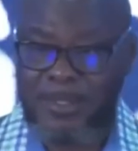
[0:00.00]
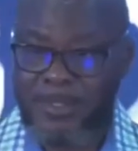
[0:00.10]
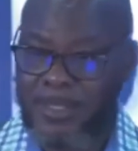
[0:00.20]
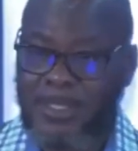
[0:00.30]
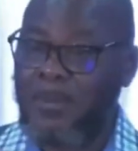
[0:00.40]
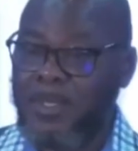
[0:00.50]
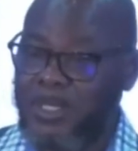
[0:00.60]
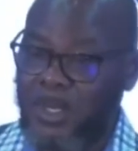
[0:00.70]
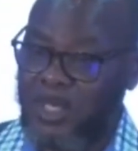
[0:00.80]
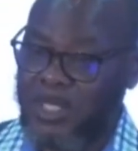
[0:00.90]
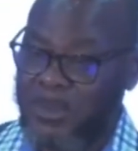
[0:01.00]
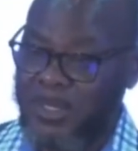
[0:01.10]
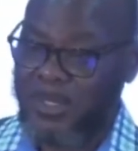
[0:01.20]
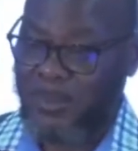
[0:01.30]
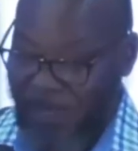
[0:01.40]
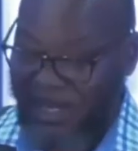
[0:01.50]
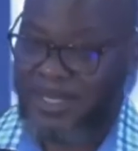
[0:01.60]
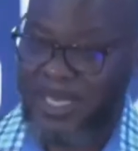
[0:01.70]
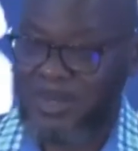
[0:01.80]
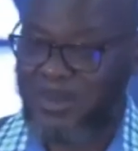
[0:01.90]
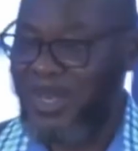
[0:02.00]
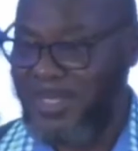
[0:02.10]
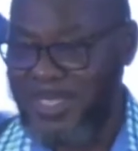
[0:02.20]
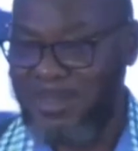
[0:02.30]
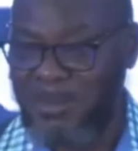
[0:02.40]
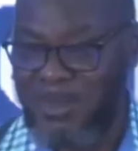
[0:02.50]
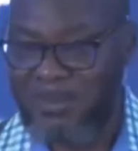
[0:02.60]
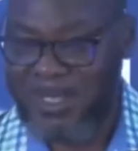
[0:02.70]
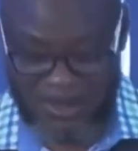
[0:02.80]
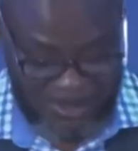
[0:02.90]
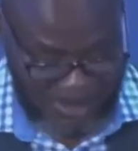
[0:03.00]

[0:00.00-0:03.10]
It never discouraged me. When I see her tomorrow, I still give her 5,000.